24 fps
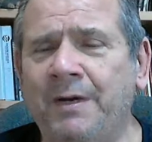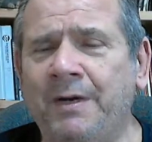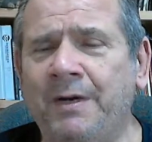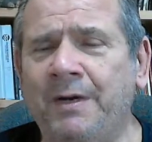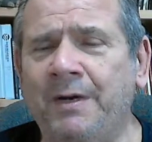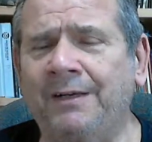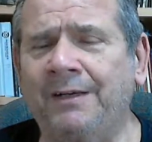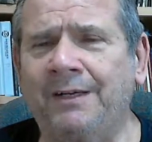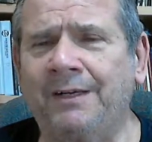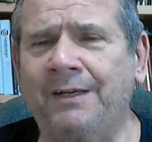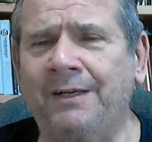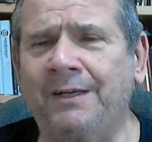he
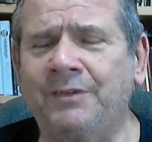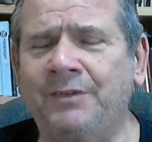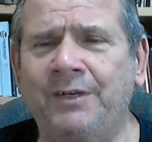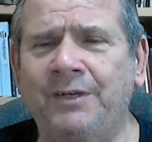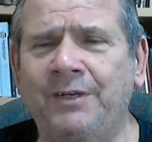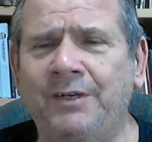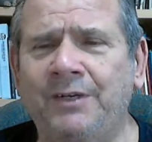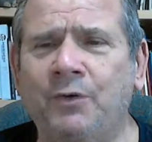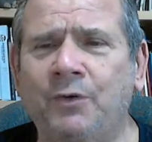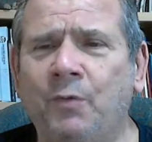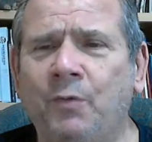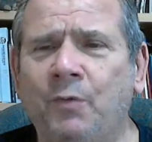can
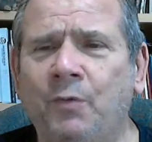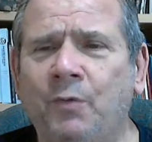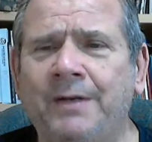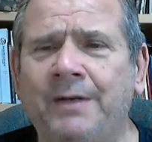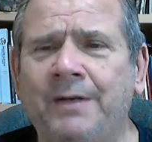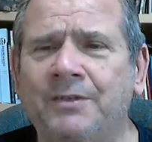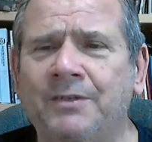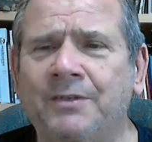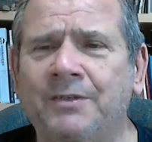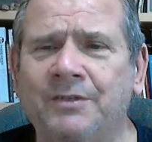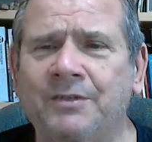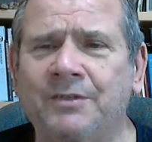continue to
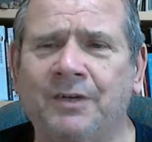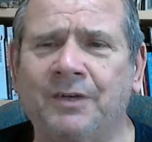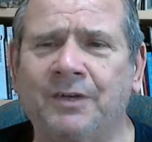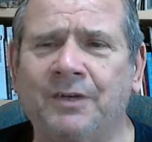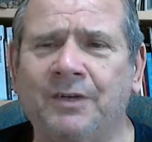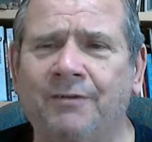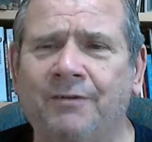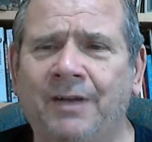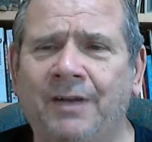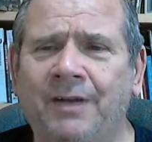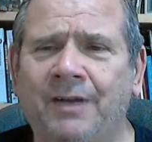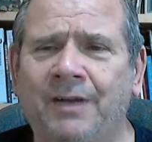witness and
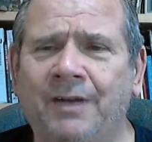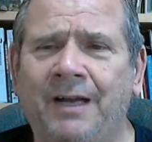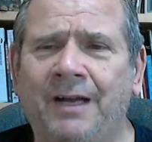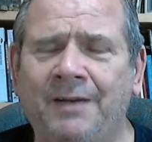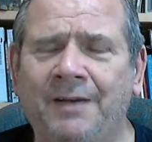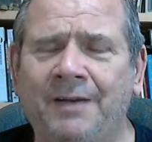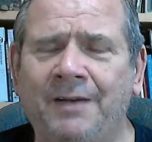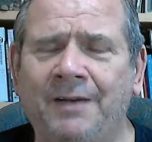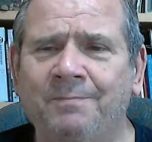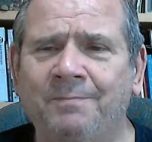serve God.